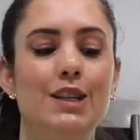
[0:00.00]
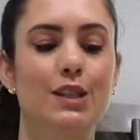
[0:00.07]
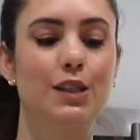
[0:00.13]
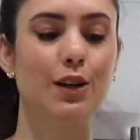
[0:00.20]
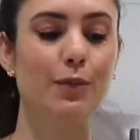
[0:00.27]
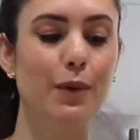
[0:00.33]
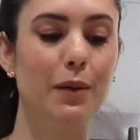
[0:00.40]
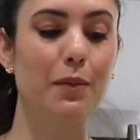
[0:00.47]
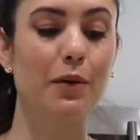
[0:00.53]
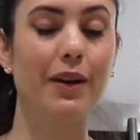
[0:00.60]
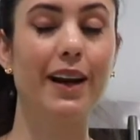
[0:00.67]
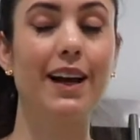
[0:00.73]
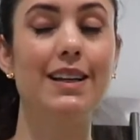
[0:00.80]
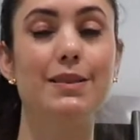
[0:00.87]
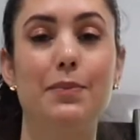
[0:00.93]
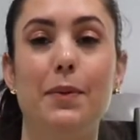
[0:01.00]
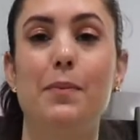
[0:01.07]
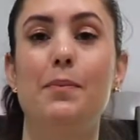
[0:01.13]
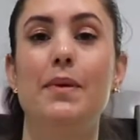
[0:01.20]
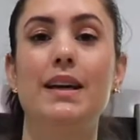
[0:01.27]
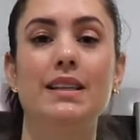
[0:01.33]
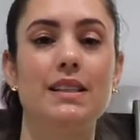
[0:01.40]
So my meringue has been
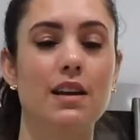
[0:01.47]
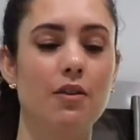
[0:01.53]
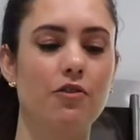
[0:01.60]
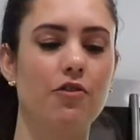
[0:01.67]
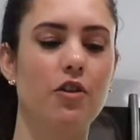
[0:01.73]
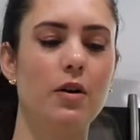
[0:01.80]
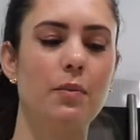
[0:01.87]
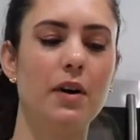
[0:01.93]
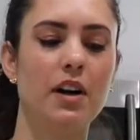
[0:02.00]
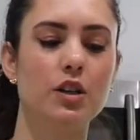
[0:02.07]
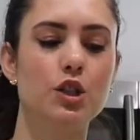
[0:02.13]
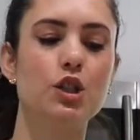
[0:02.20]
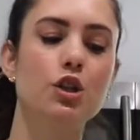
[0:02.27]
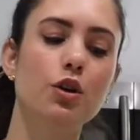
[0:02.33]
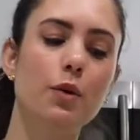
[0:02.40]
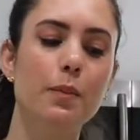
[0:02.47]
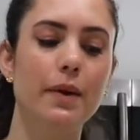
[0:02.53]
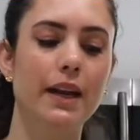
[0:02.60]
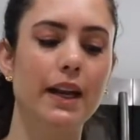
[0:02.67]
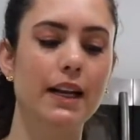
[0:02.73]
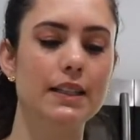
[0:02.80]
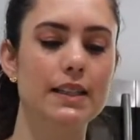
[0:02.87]
mixing for about 2
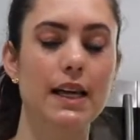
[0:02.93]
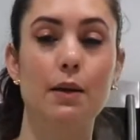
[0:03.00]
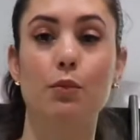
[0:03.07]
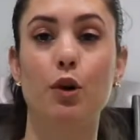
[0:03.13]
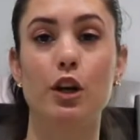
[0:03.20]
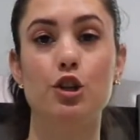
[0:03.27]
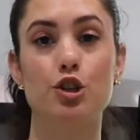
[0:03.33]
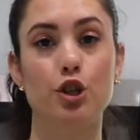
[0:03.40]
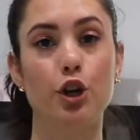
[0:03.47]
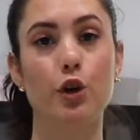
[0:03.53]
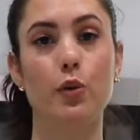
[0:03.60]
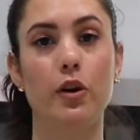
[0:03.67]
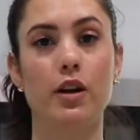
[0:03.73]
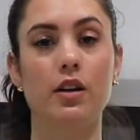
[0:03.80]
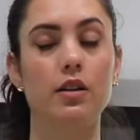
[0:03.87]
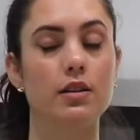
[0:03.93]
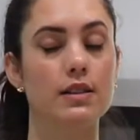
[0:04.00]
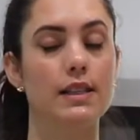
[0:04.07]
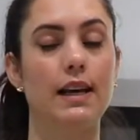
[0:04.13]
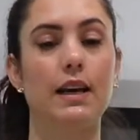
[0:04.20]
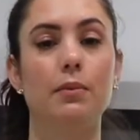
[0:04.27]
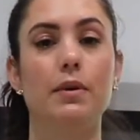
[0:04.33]
minutes, and I'm going to show you what it
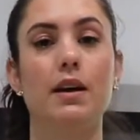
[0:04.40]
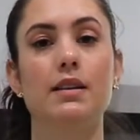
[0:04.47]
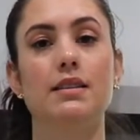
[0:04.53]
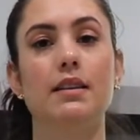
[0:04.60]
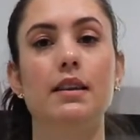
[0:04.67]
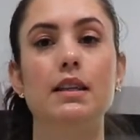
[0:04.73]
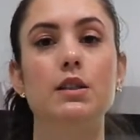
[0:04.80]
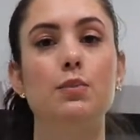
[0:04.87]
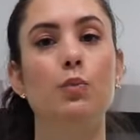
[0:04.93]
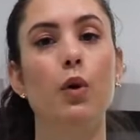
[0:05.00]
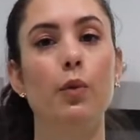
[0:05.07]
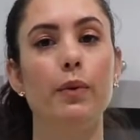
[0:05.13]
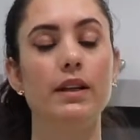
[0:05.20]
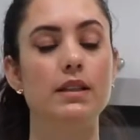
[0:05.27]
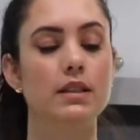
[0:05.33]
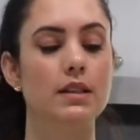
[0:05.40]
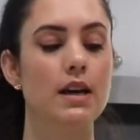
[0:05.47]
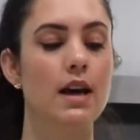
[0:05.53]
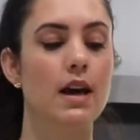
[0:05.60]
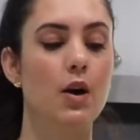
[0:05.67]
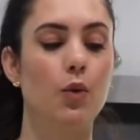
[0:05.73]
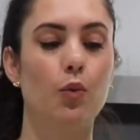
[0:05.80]
looks like, because at this moment
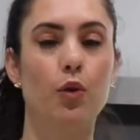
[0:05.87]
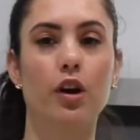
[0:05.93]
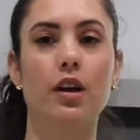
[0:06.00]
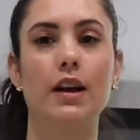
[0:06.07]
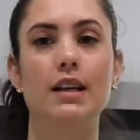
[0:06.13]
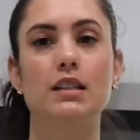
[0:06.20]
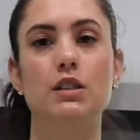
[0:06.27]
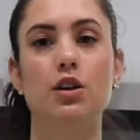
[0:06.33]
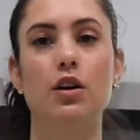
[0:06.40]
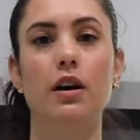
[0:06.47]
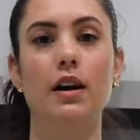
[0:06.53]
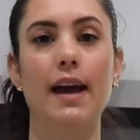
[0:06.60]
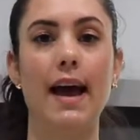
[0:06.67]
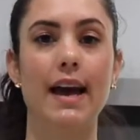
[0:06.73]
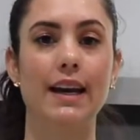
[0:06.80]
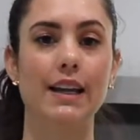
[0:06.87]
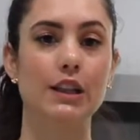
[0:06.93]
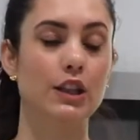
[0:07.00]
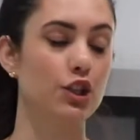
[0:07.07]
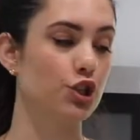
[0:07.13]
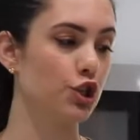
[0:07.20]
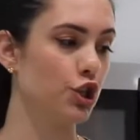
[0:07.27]
we're going to start adding
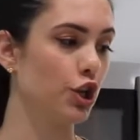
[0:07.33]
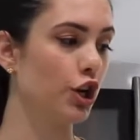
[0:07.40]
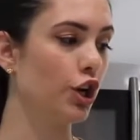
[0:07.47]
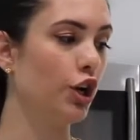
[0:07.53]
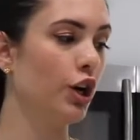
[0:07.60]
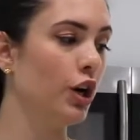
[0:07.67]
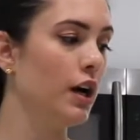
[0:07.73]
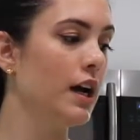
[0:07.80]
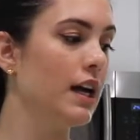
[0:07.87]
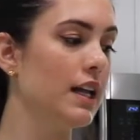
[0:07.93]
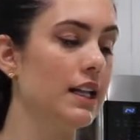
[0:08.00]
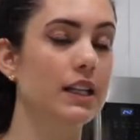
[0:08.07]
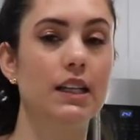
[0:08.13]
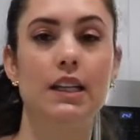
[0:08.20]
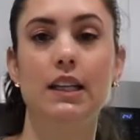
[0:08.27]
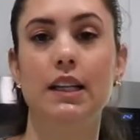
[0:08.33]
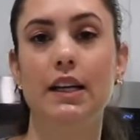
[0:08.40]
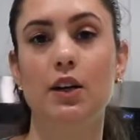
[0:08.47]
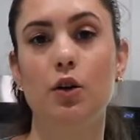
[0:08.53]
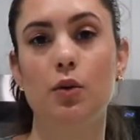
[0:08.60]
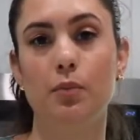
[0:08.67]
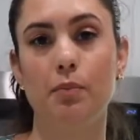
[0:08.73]
the sugar
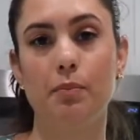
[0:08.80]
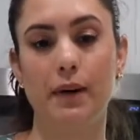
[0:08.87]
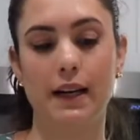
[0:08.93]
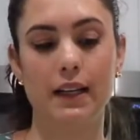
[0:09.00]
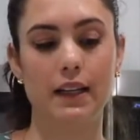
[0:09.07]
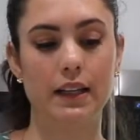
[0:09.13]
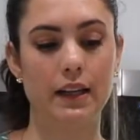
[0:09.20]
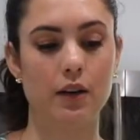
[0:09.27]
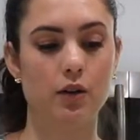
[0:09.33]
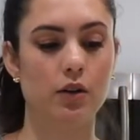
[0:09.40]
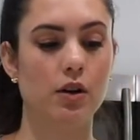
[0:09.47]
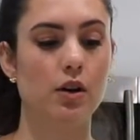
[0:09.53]
little by little.